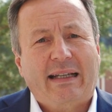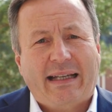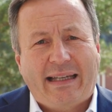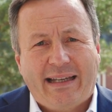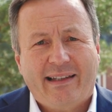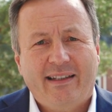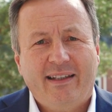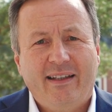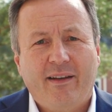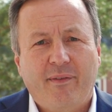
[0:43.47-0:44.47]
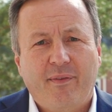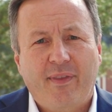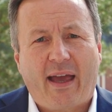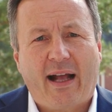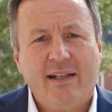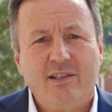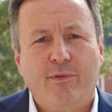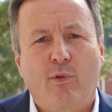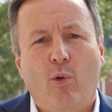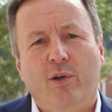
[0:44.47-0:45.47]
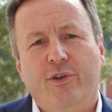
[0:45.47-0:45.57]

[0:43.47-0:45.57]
Clearly, the health of all